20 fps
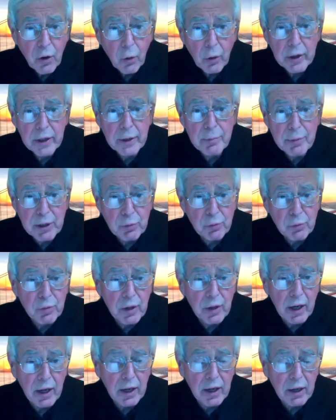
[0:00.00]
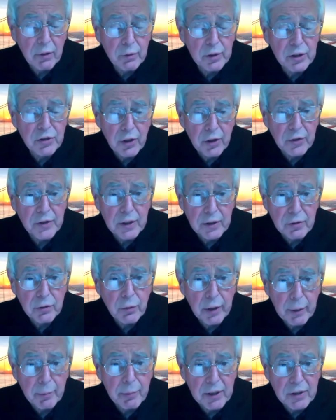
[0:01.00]
or can be result in
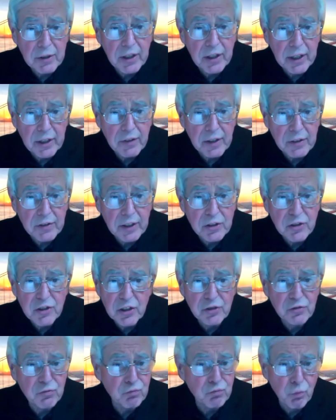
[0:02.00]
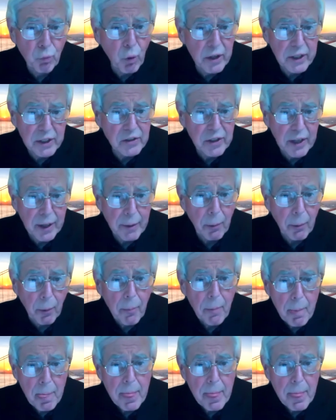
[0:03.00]
quite a bit of savings. That's just one example.